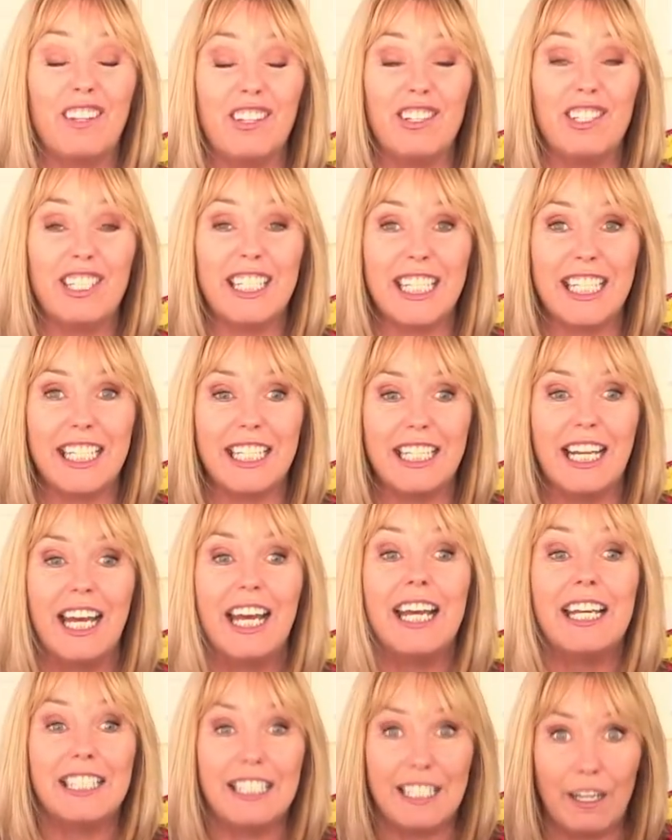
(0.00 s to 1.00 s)
so 13
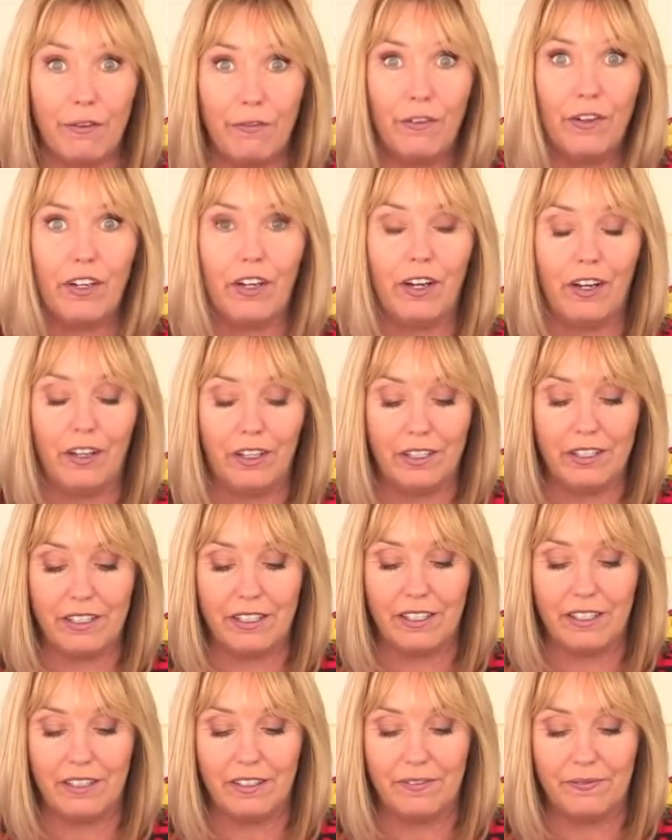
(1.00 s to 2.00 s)
different
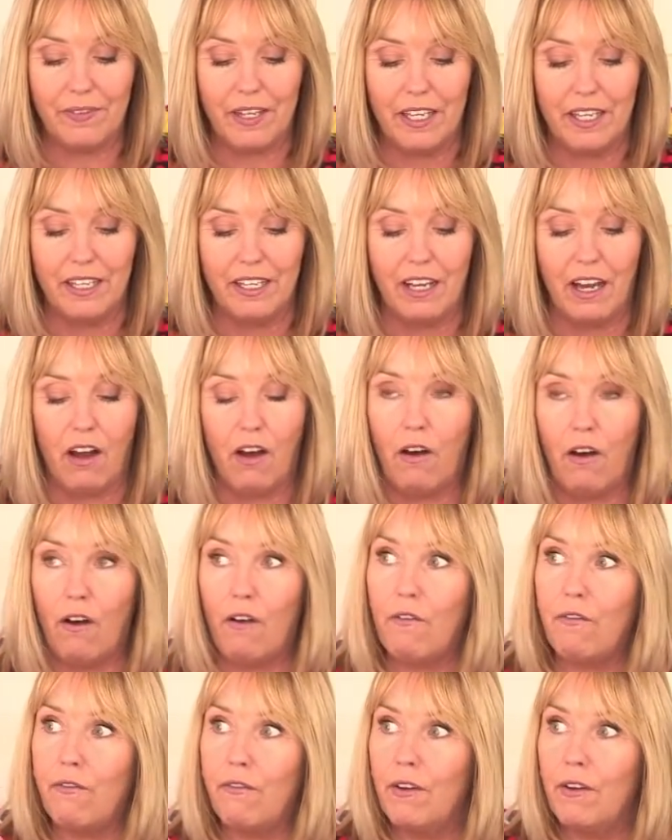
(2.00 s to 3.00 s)
colours
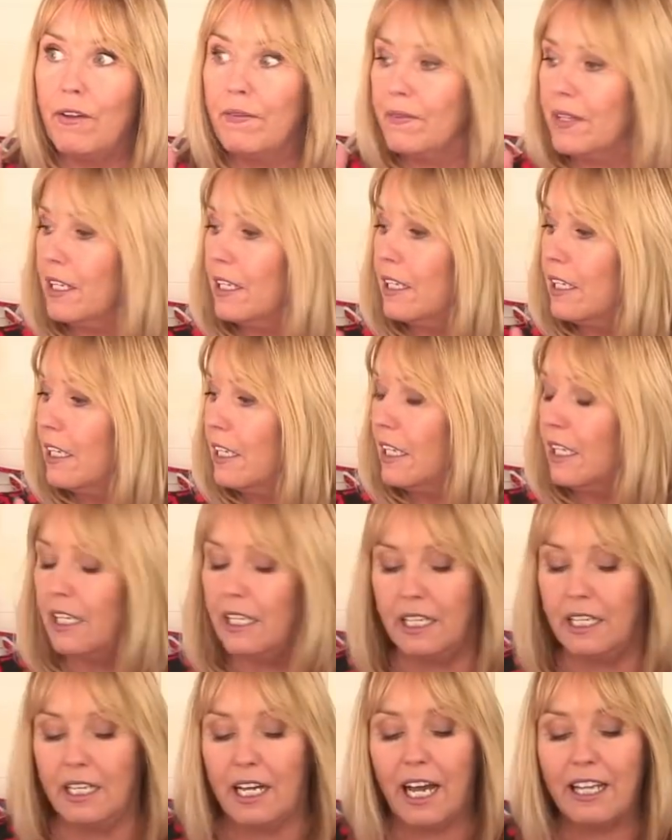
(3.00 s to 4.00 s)
of,
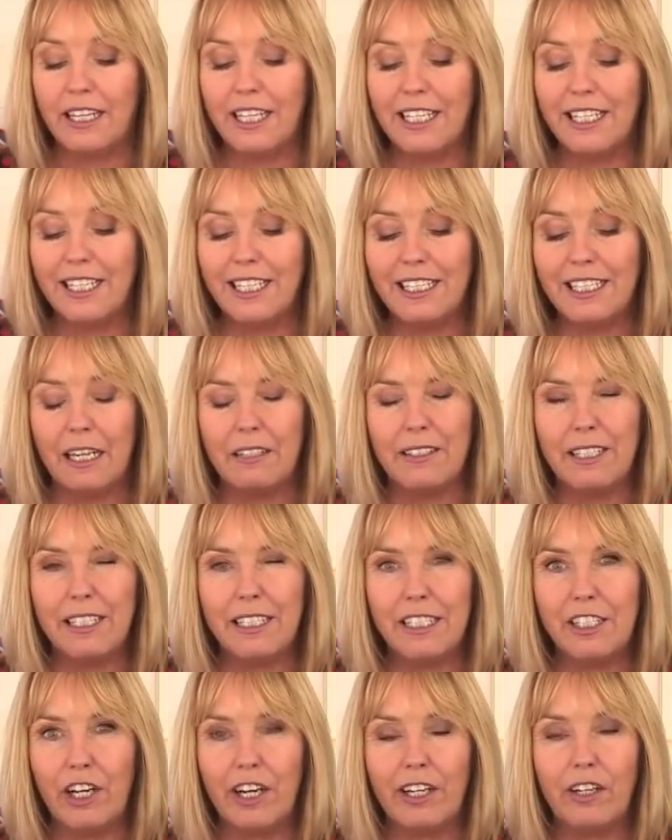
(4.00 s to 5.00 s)
I think it
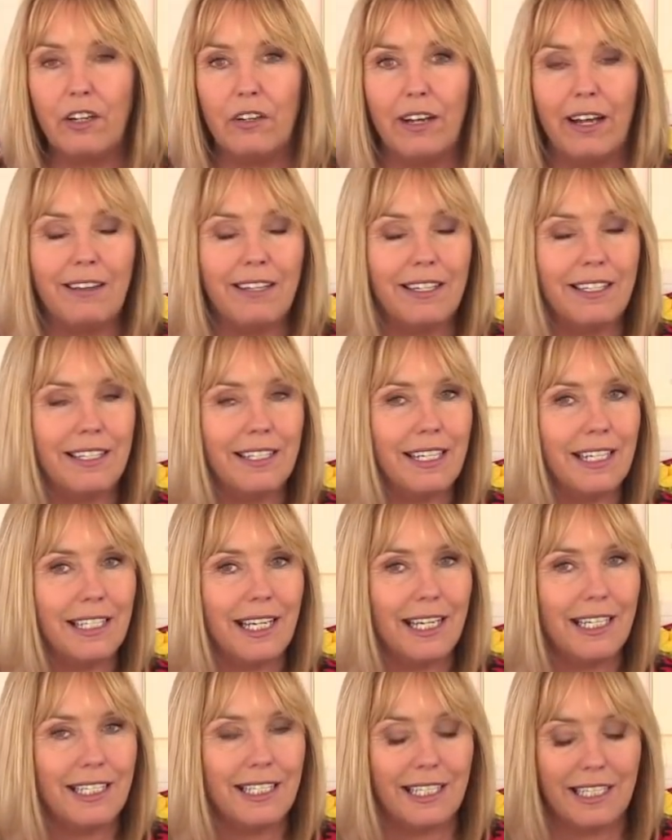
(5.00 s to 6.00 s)

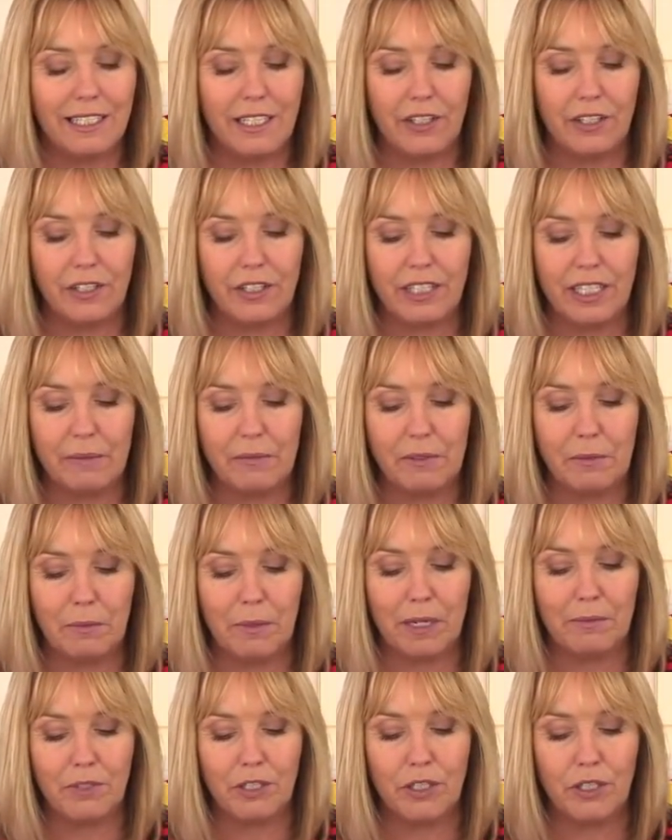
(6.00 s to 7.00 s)
says 18 inch zips,
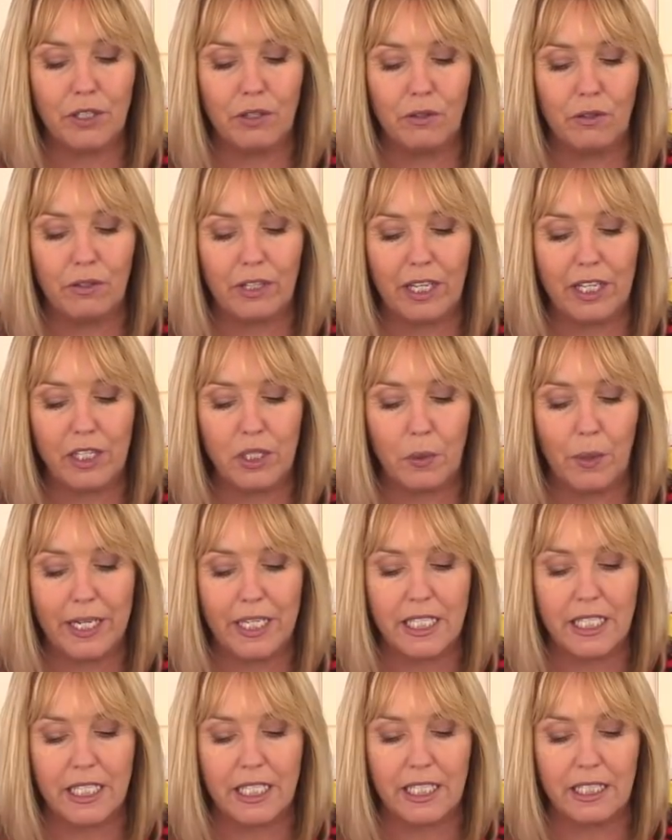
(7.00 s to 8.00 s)
but I'm sure they're
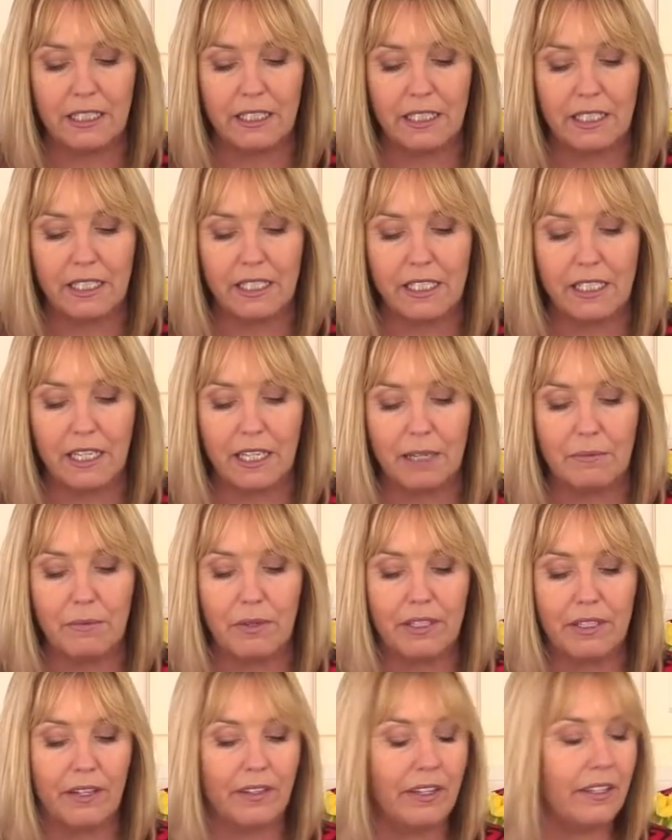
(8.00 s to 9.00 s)
20 this
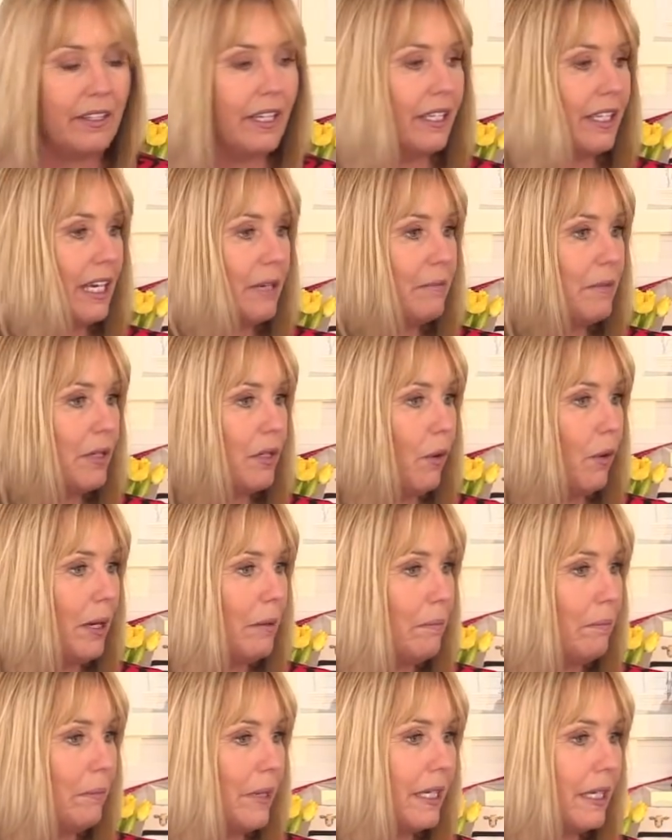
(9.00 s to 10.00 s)
time around. I think they came in
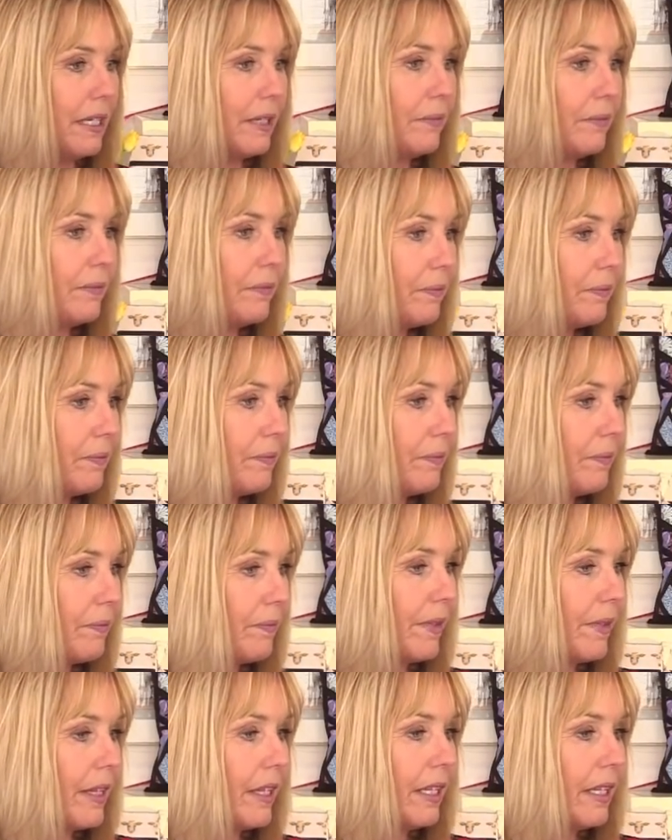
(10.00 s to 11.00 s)
quite big.
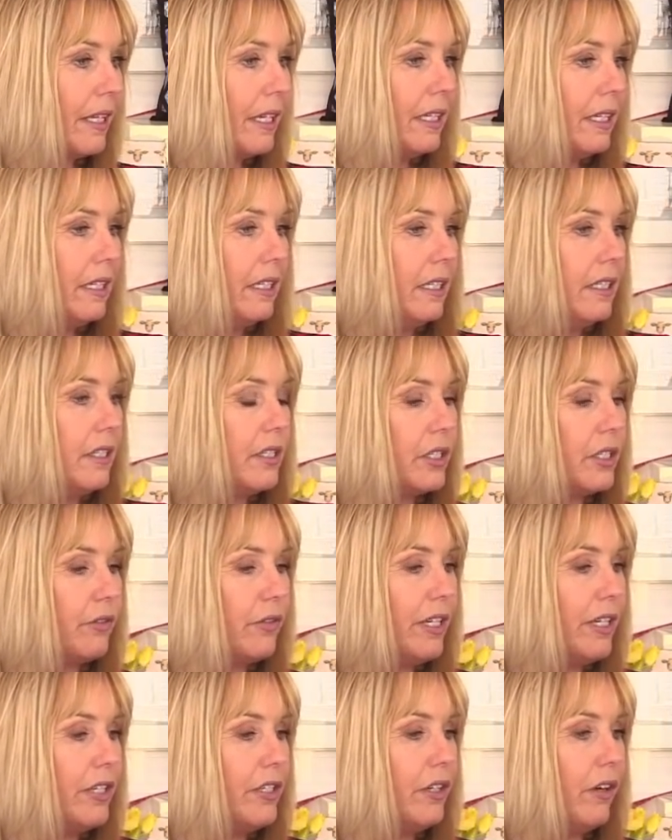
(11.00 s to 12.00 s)

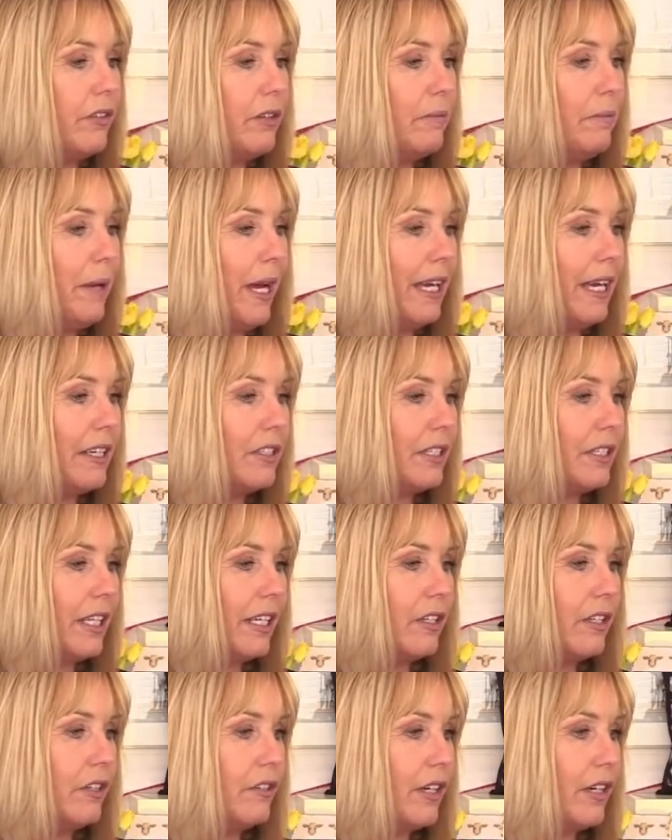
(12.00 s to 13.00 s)
Screenshot the page.
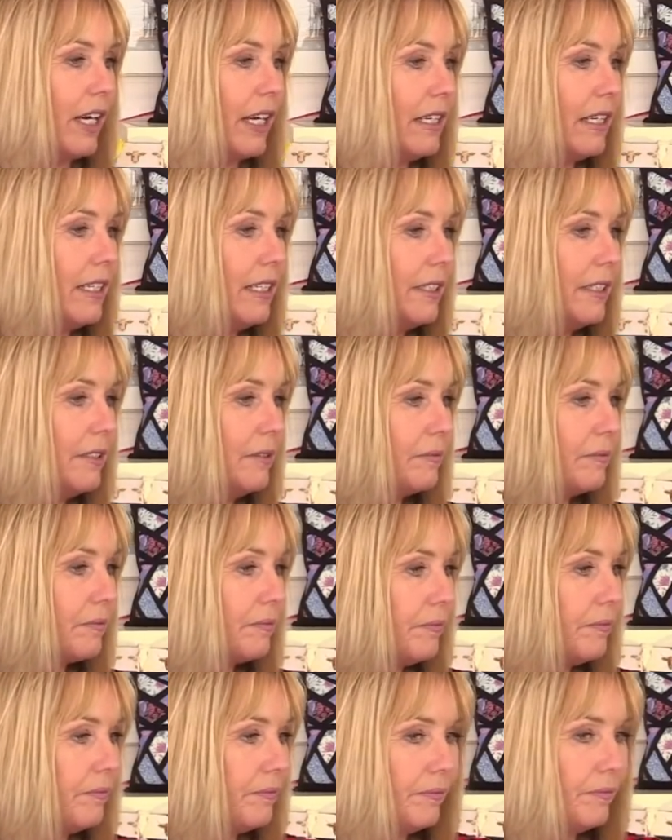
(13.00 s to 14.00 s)
Thank you, Jacqueline.